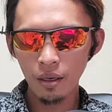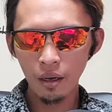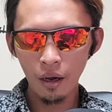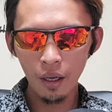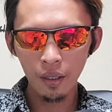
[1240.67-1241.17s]

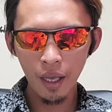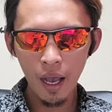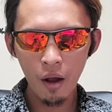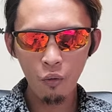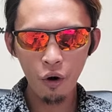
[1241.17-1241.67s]
on
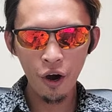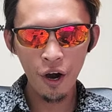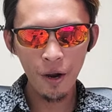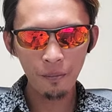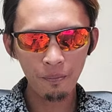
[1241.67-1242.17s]

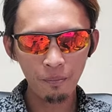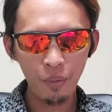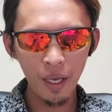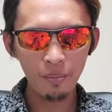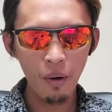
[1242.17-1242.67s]
our
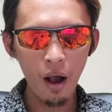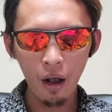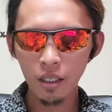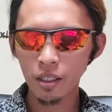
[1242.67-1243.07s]
big box.